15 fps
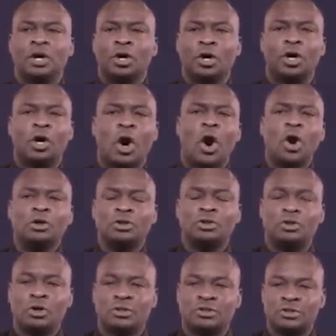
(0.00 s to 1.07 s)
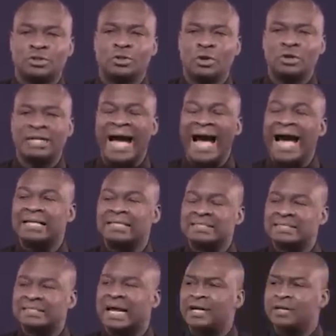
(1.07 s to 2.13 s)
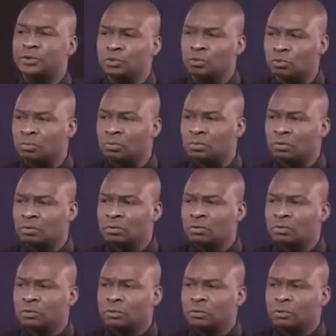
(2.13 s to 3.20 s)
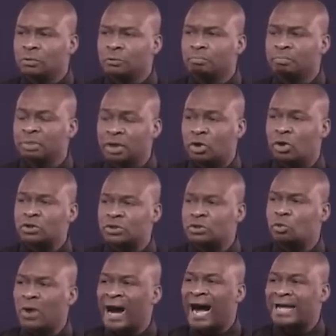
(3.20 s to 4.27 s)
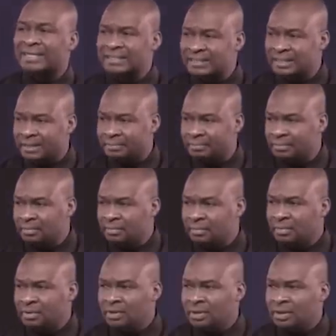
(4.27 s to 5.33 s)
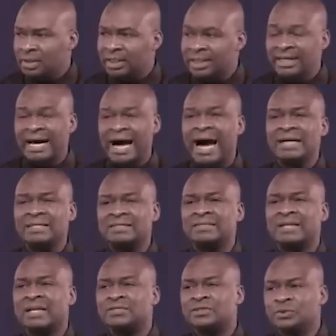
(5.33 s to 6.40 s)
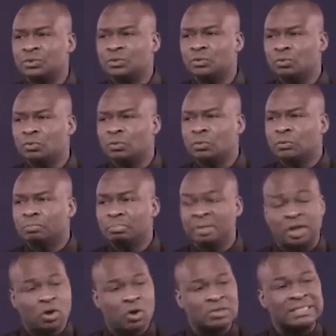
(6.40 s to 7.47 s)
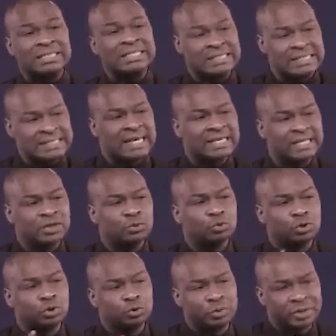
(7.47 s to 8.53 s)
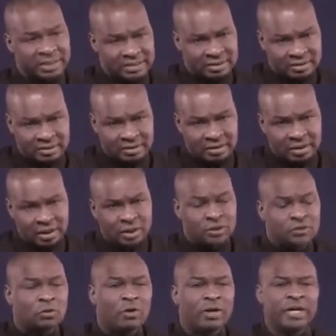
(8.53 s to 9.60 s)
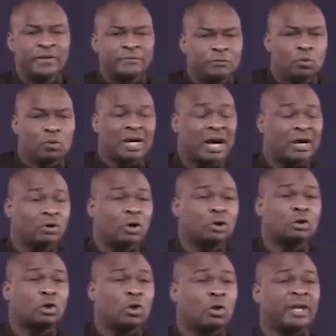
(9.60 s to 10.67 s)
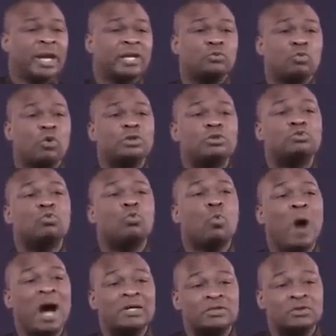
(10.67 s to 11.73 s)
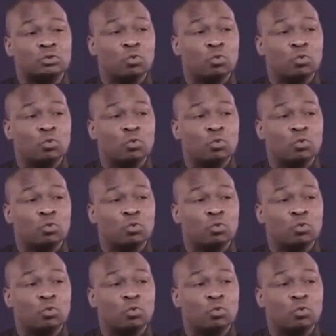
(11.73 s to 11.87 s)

God does not answer you because you asked Him. He answers you because He said He would do it. So if you cannot connect what you want to